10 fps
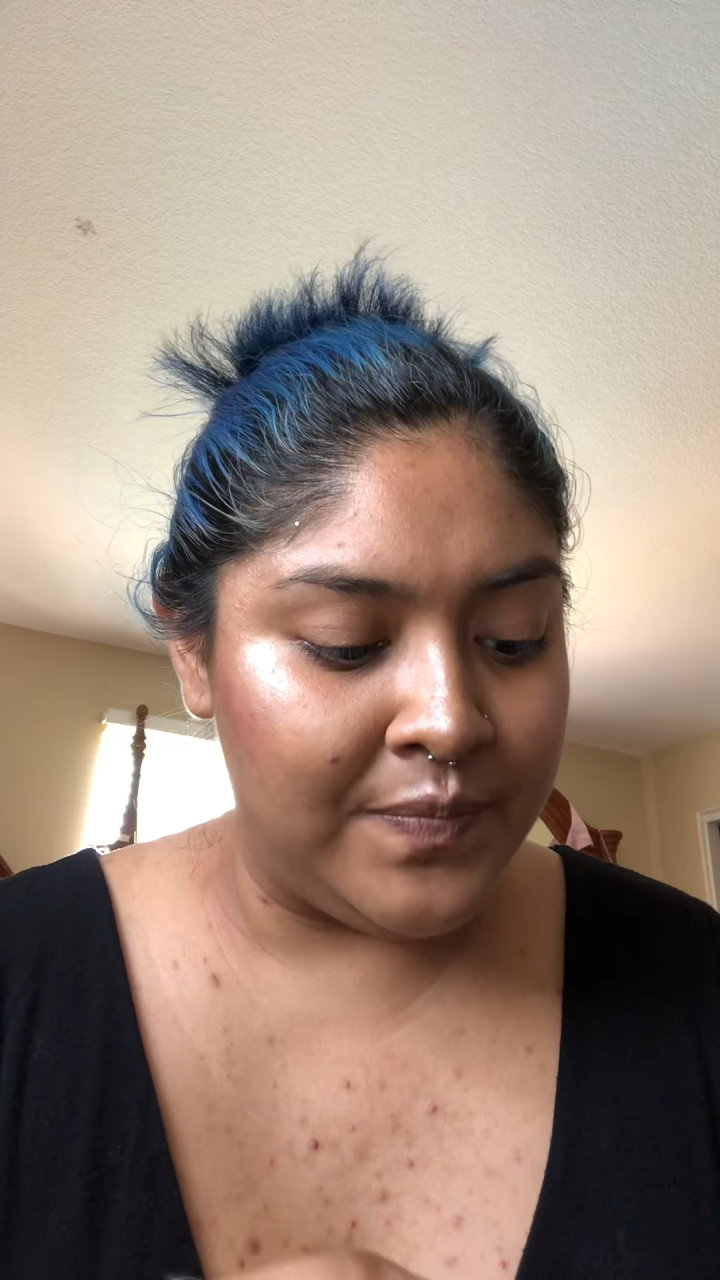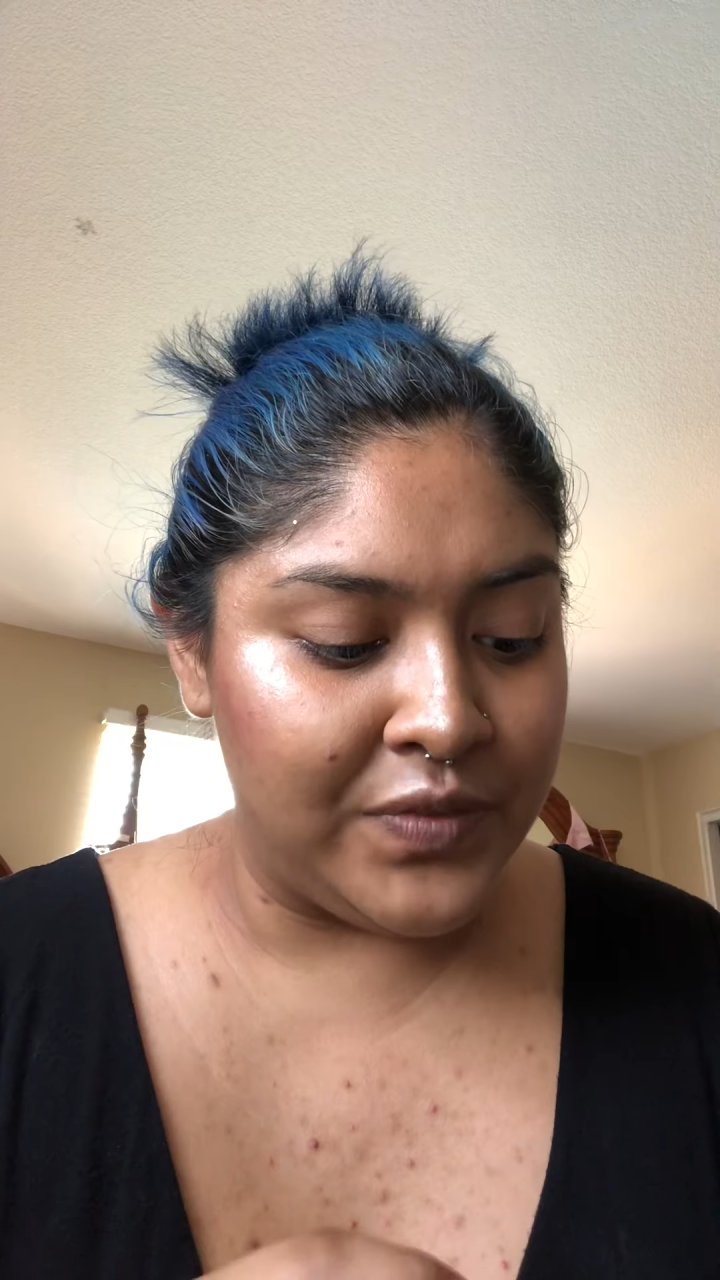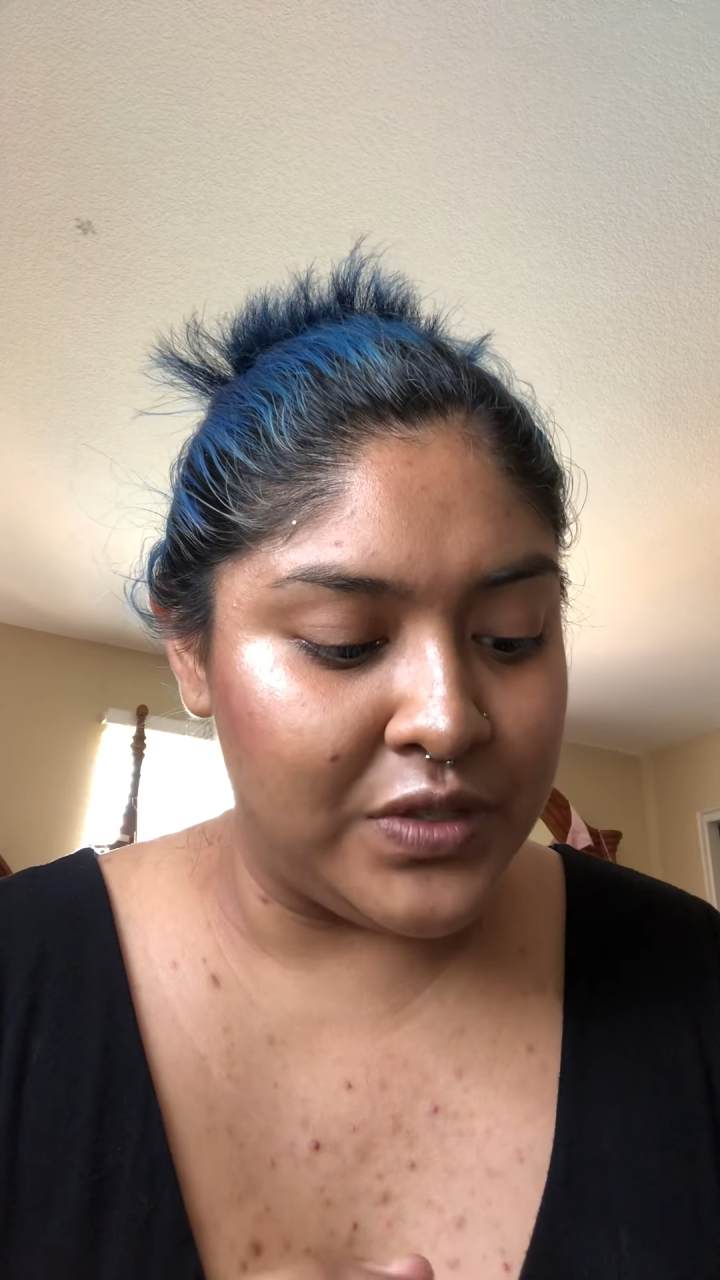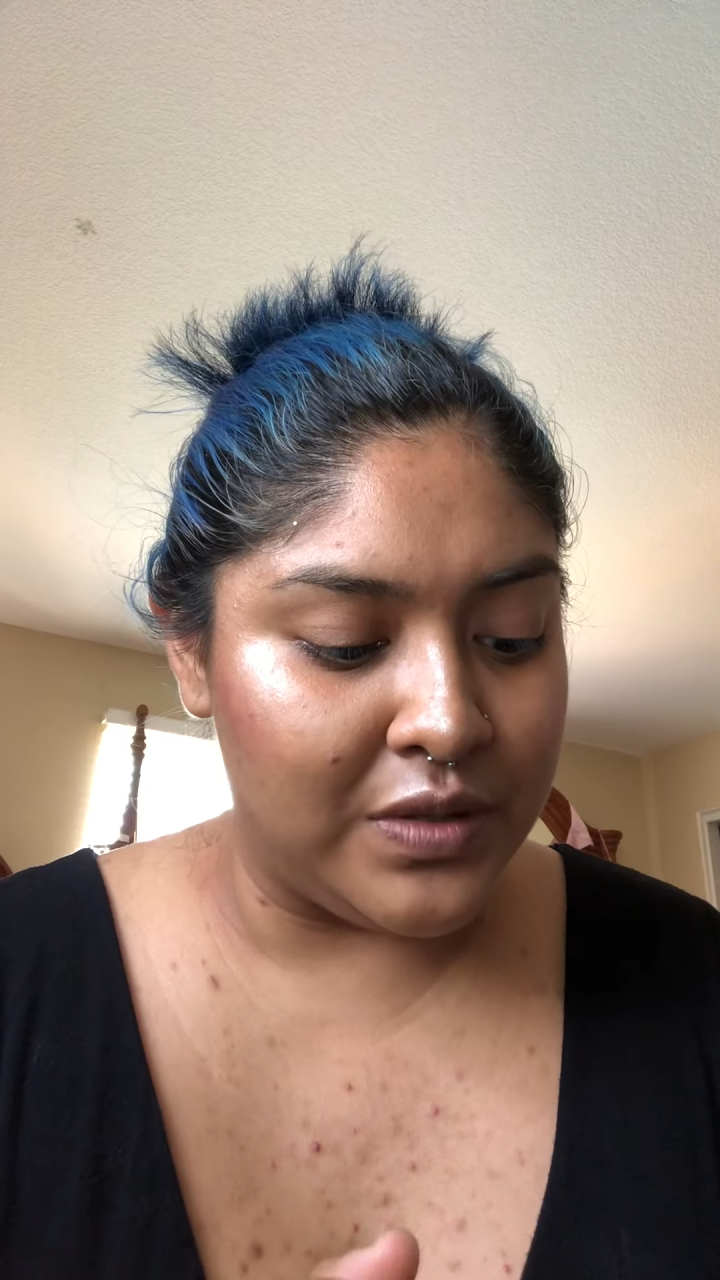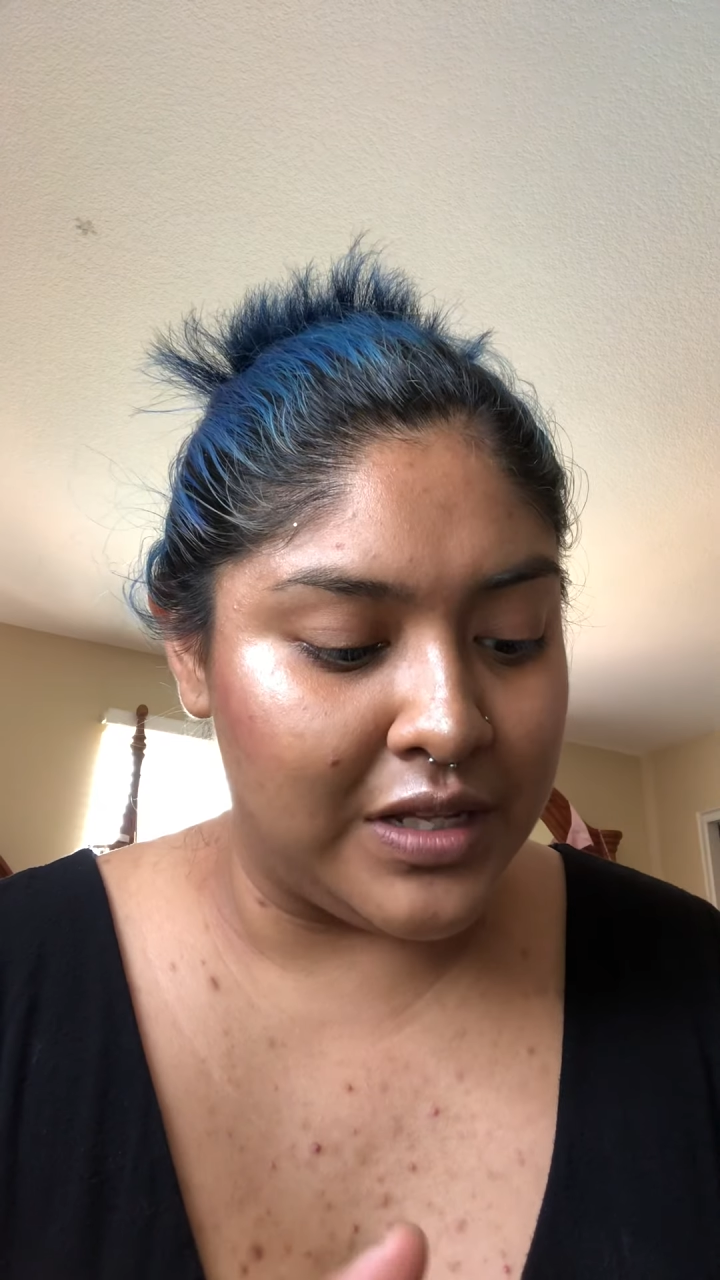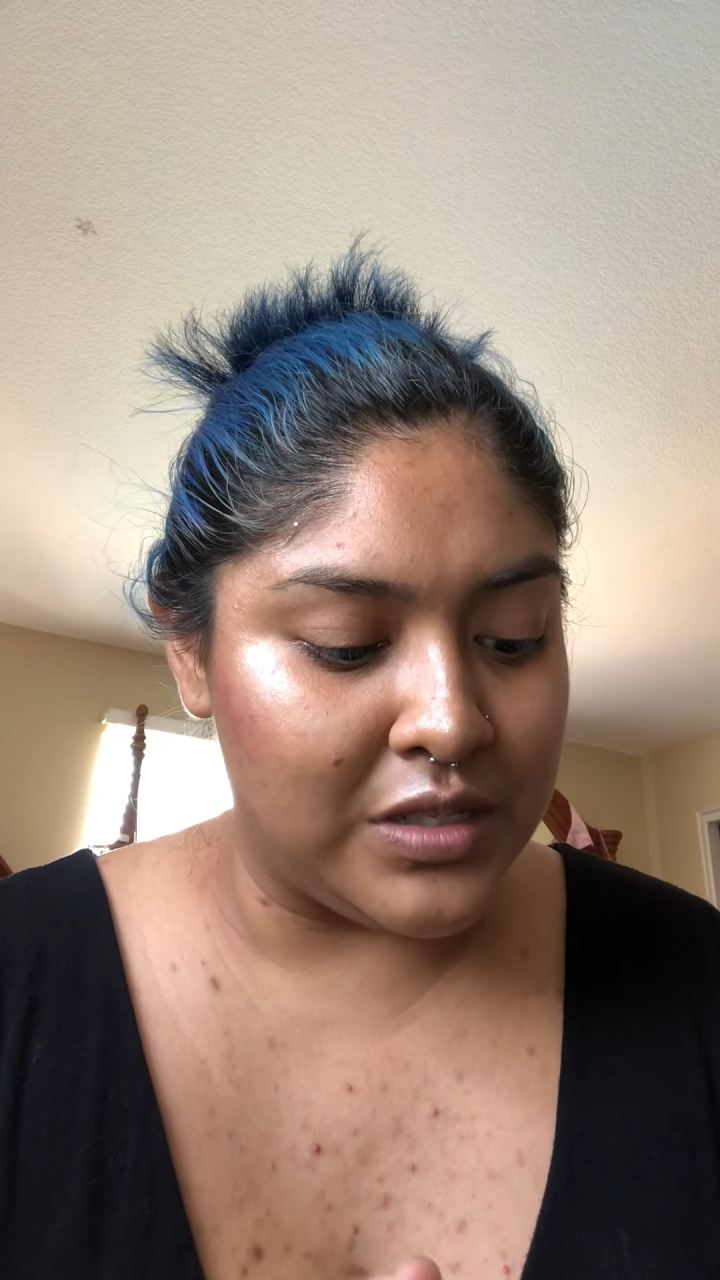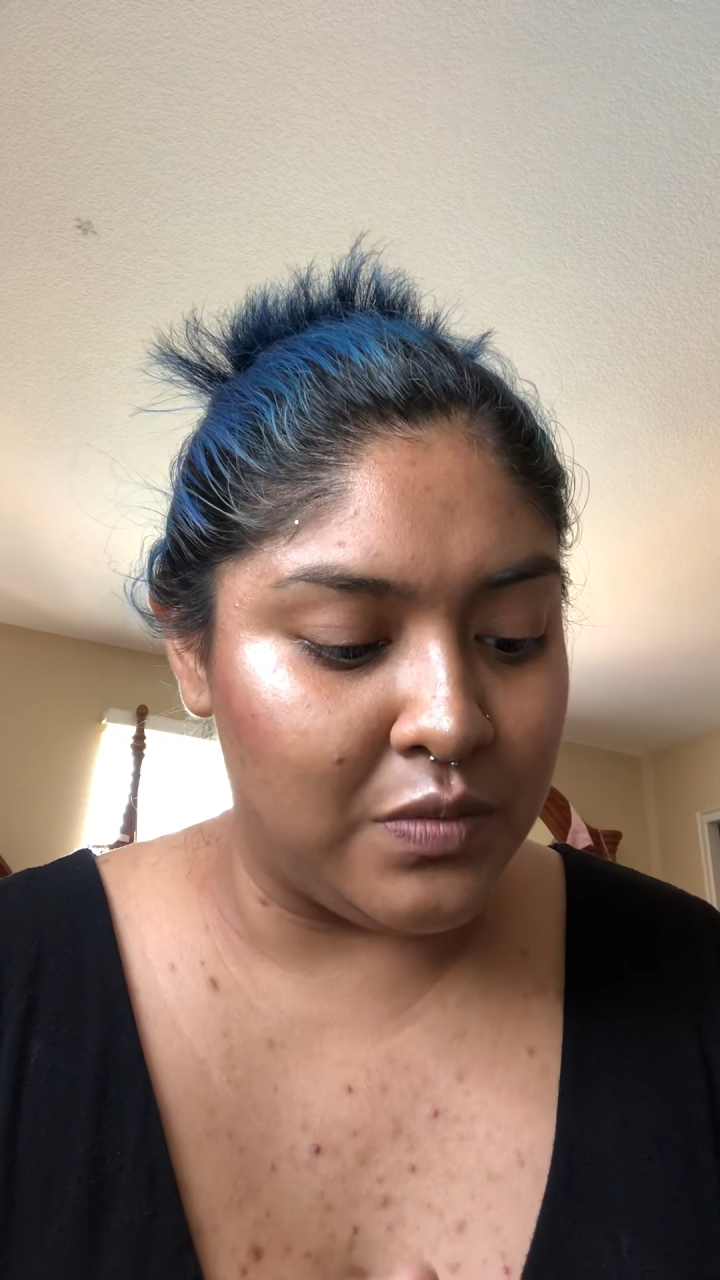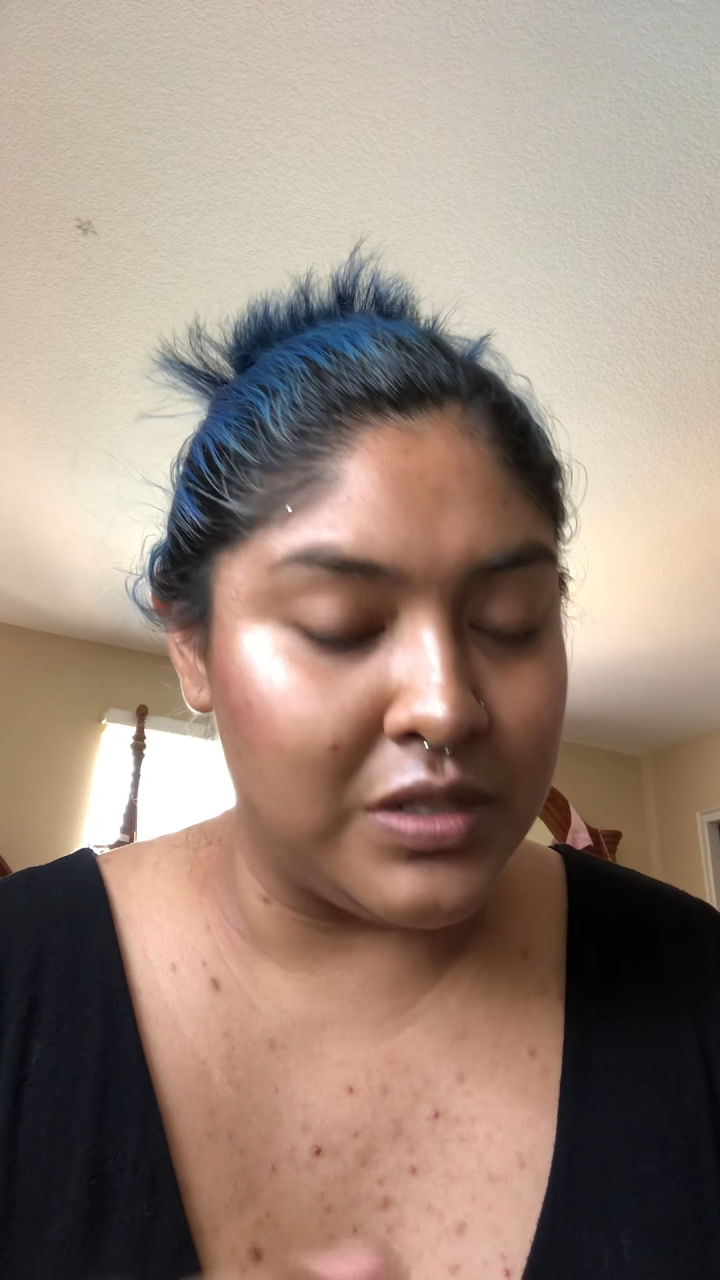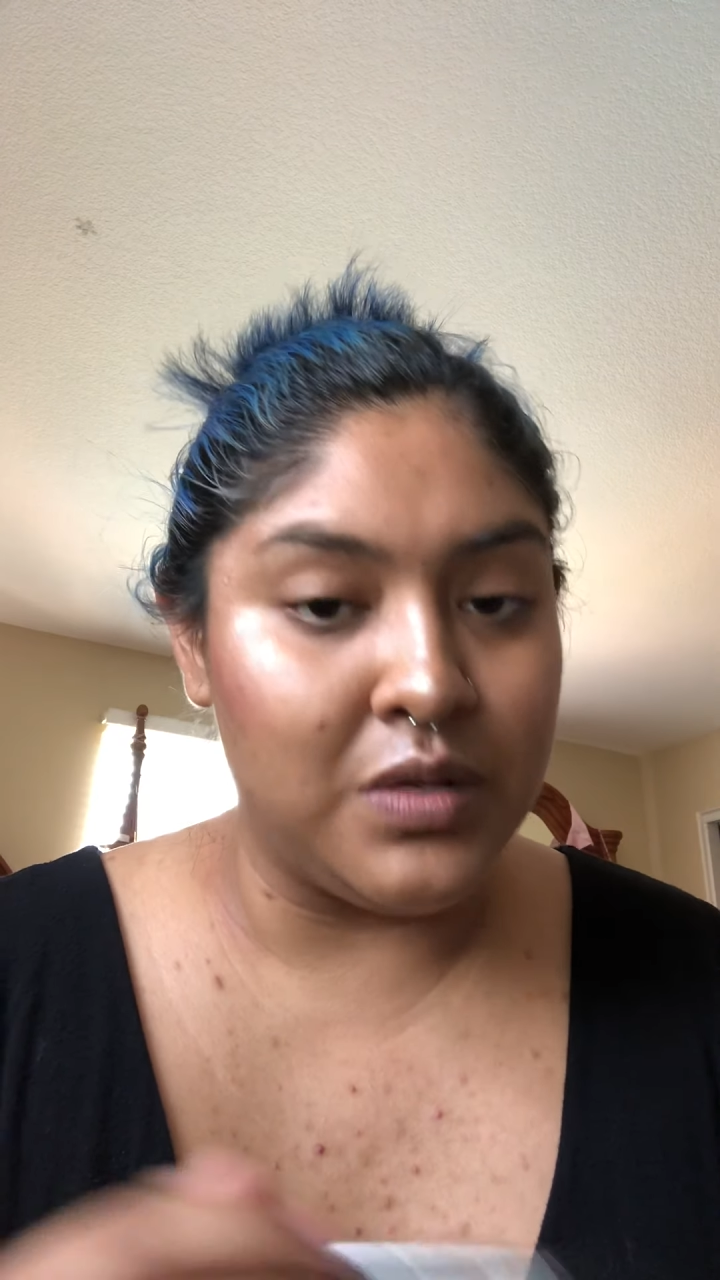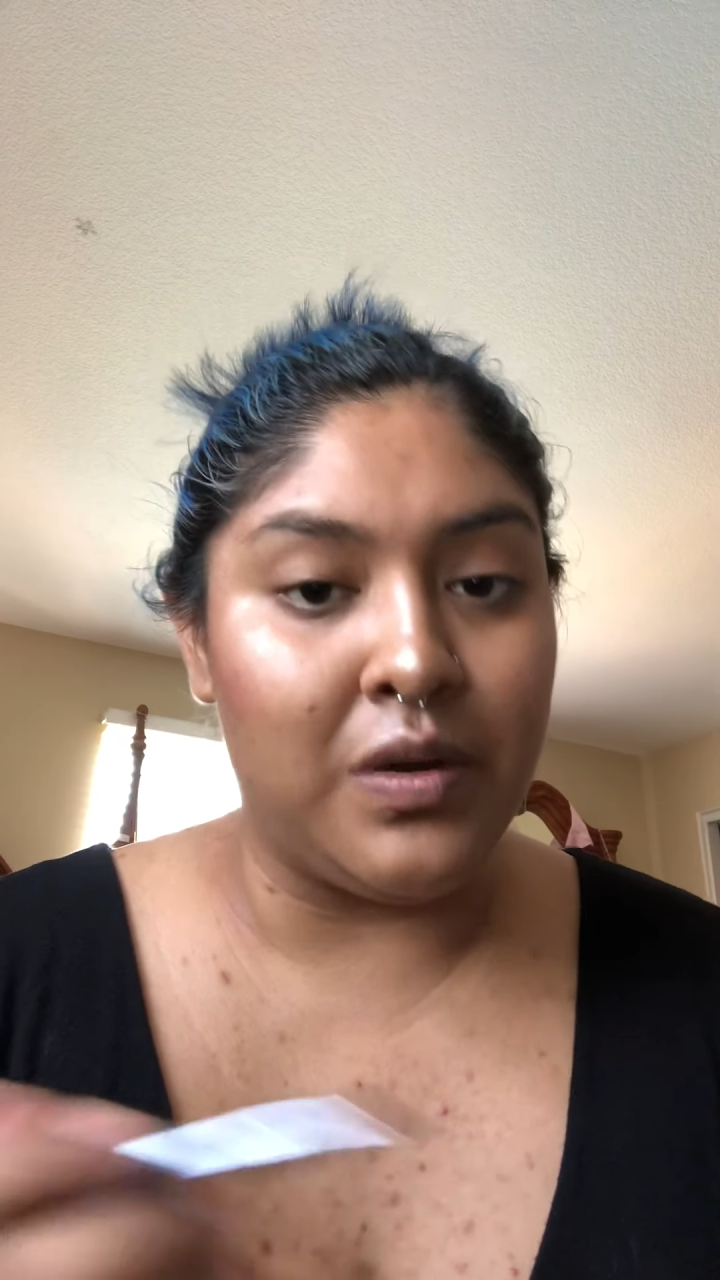So that's the
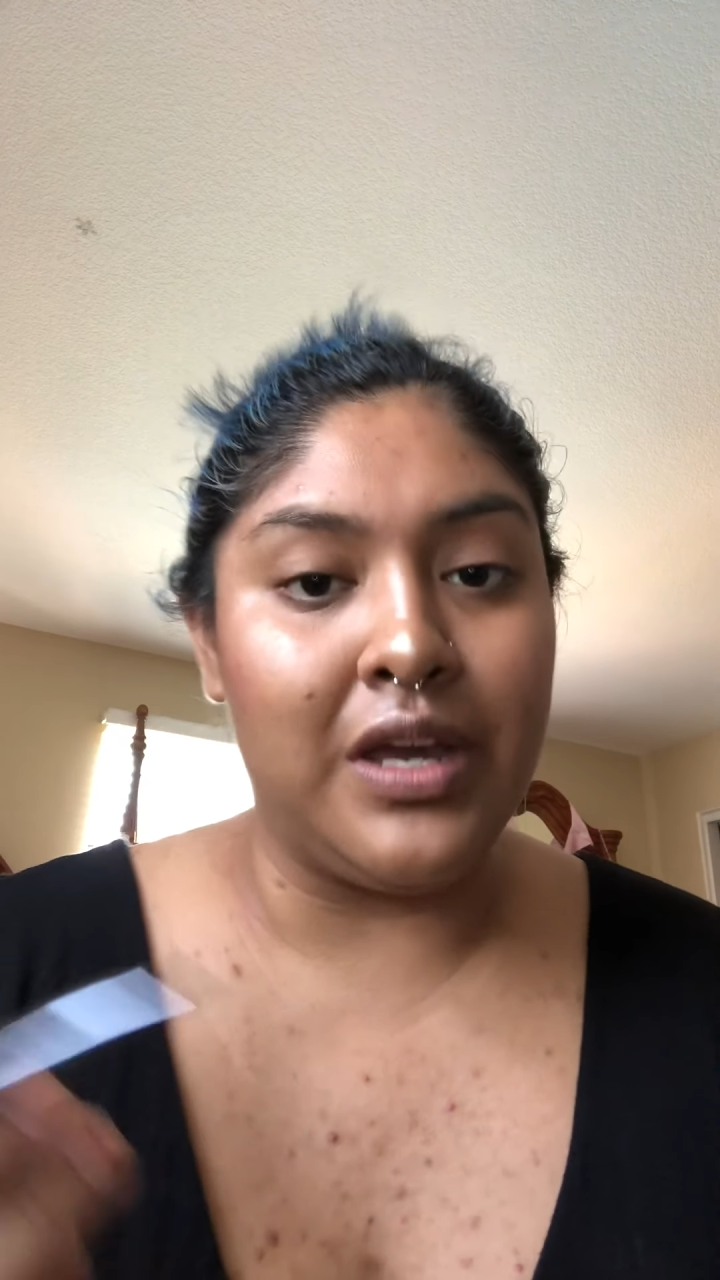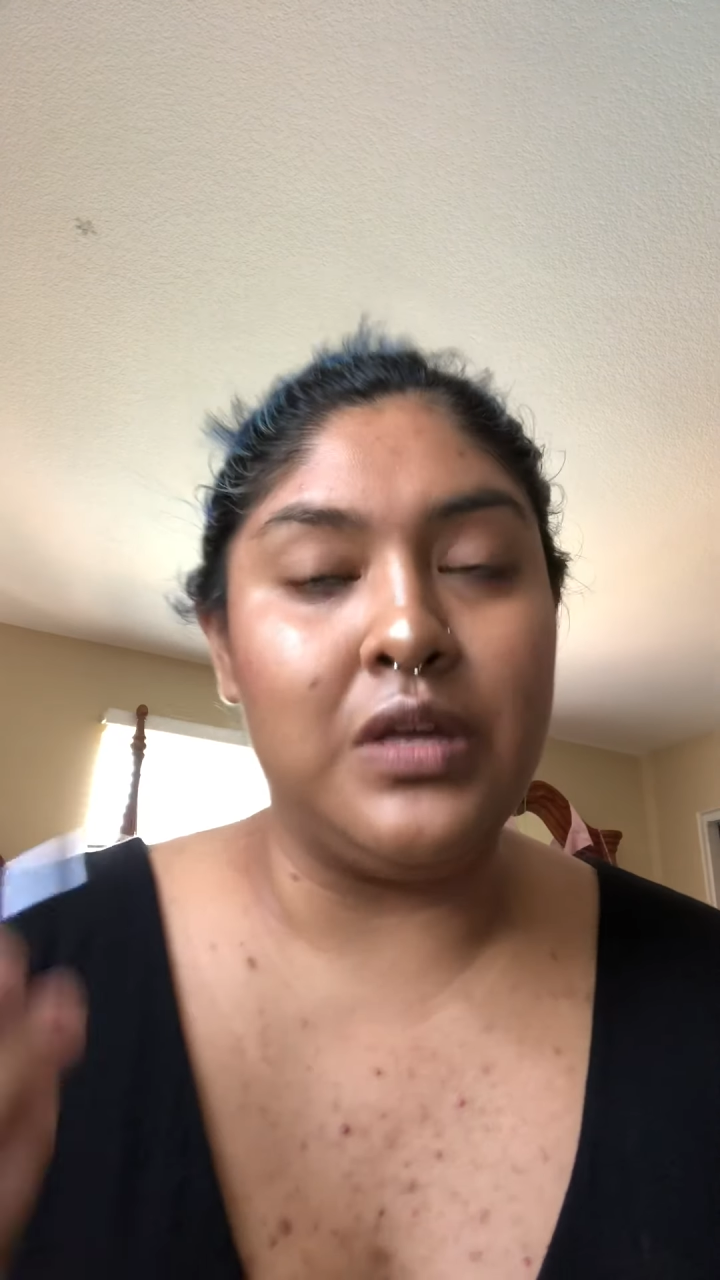reason why